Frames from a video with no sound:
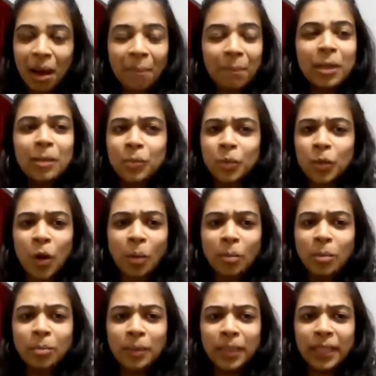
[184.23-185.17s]
But
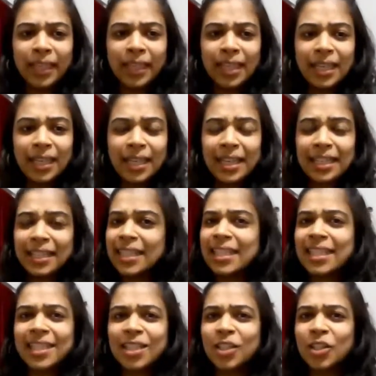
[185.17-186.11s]
probably
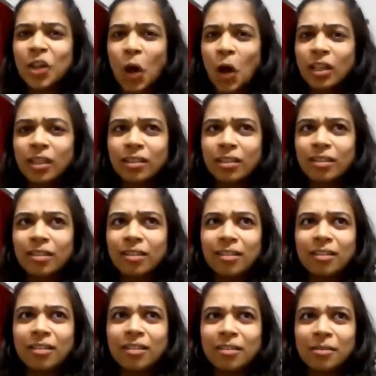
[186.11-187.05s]
this is not
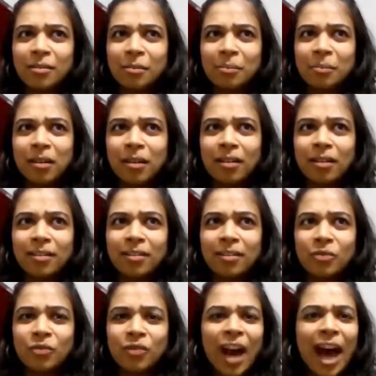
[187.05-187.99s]

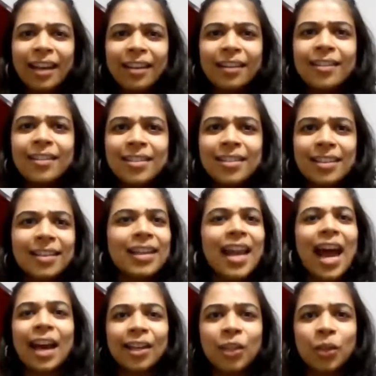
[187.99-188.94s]
a valid
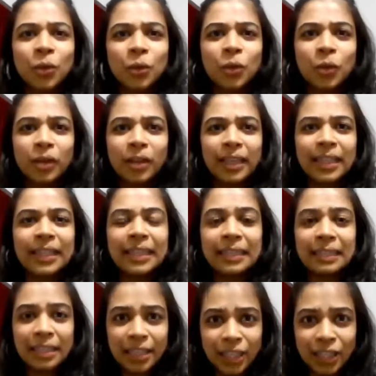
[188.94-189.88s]
scenario in
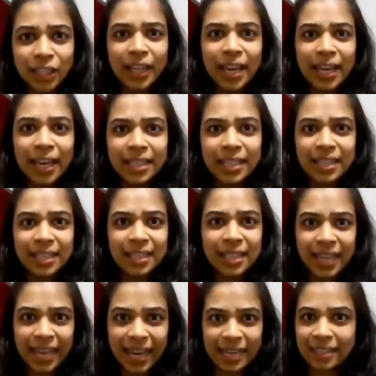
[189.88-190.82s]
today's
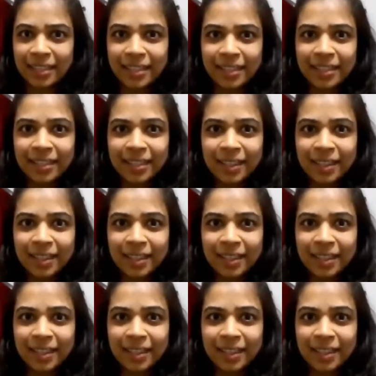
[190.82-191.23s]
case.